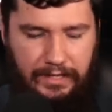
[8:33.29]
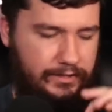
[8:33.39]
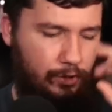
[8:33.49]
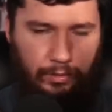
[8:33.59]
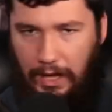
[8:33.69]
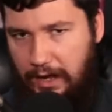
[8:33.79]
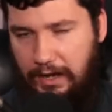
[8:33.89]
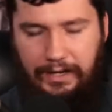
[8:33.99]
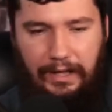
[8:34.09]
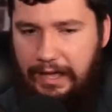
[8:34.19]
it's all
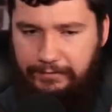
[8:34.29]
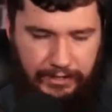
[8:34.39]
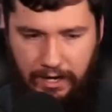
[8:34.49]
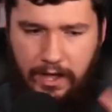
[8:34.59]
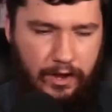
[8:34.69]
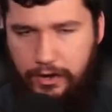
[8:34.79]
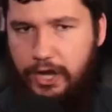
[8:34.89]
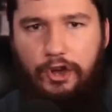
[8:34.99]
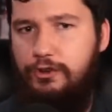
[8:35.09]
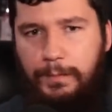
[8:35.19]
archived, and
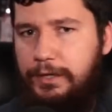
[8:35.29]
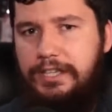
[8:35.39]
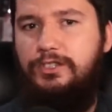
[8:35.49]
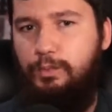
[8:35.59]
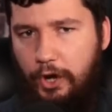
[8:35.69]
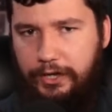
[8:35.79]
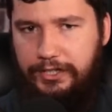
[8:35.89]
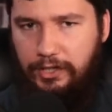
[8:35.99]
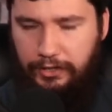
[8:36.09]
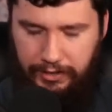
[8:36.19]
nobody is
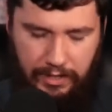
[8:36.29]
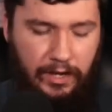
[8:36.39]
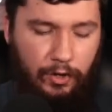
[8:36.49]
working on it.